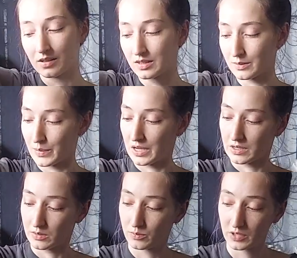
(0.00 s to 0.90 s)
at the
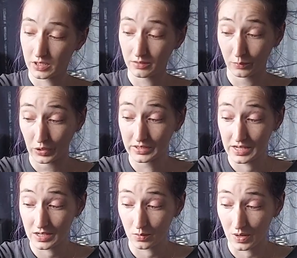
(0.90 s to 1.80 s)
bottom. It will
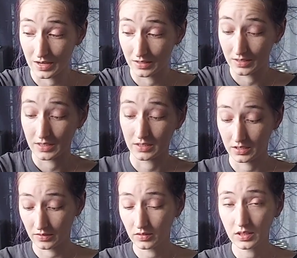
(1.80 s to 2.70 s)
take a while, and
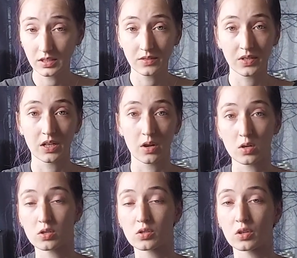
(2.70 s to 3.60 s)
definitely leave it
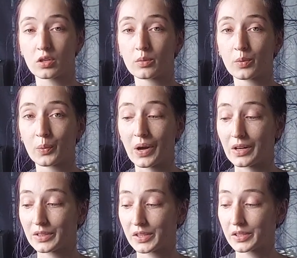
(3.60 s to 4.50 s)
undisturbed
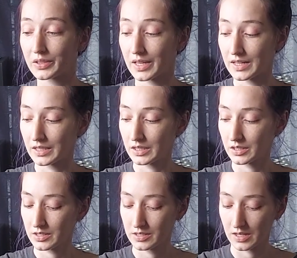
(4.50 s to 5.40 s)
while you're letting it
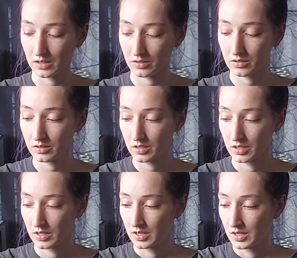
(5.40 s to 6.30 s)
settle.
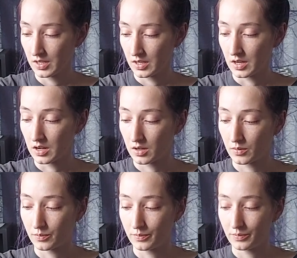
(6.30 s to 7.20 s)

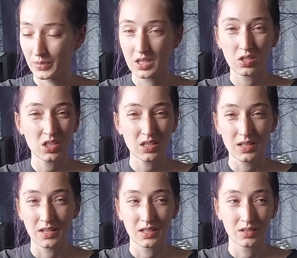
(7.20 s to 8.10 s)
But usually
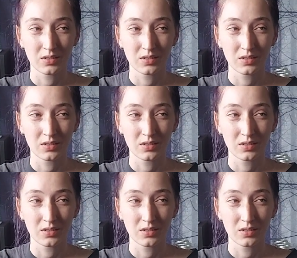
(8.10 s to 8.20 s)
like